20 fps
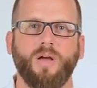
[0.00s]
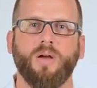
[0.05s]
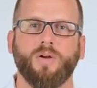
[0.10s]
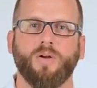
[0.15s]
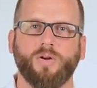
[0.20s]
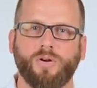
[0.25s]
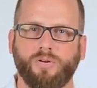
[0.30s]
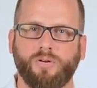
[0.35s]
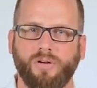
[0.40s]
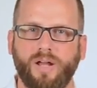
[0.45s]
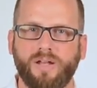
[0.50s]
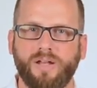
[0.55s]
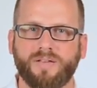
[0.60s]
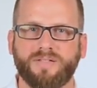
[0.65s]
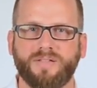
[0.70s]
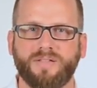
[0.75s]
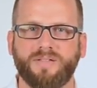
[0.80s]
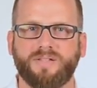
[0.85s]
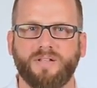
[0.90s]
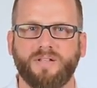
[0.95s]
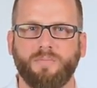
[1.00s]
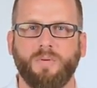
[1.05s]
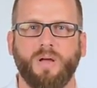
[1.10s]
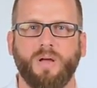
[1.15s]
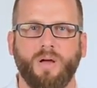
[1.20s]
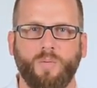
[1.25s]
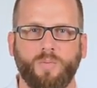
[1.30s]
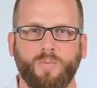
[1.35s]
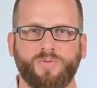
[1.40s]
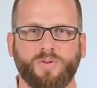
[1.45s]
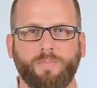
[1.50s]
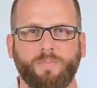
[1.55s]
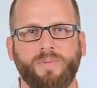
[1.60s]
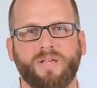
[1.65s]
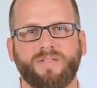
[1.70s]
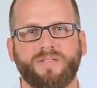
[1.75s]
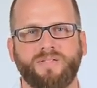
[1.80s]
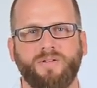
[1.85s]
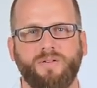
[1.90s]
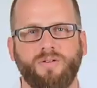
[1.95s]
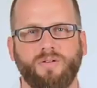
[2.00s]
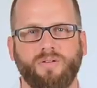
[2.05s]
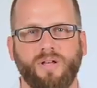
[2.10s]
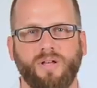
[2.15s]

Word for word: create a system which will best suit your